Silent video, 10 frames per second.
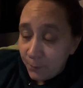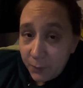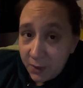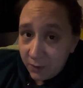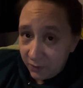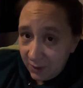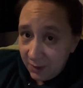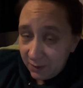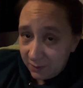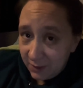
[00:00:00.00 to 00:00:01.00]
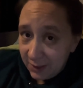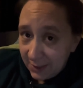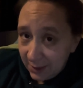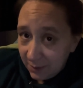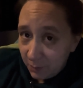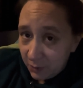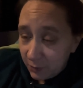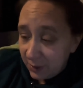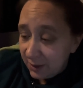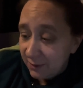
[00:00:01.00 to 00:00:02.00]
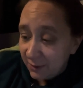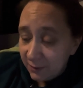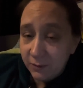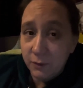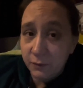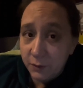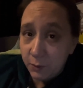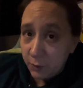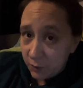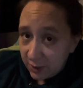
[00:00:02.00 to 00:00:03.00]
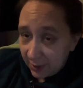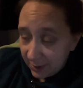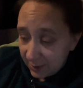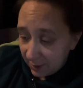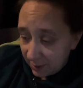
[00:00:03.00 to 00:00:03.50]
because he is the link between the sister of the one who died